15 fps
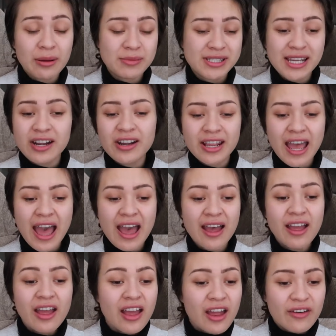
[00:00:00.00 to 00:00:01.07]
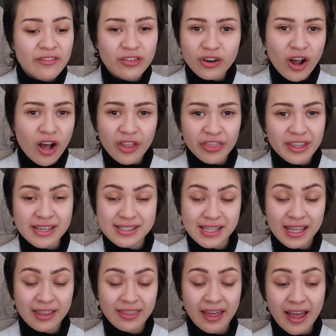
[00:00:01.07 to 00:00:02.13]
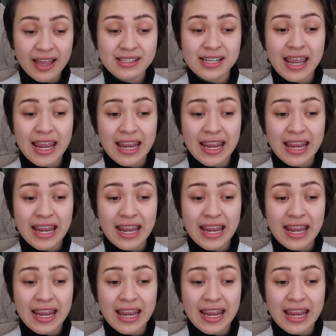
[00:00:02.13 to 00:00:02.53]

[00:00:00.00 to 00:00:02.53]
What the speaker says: I'm a scaredy cat for all things like that,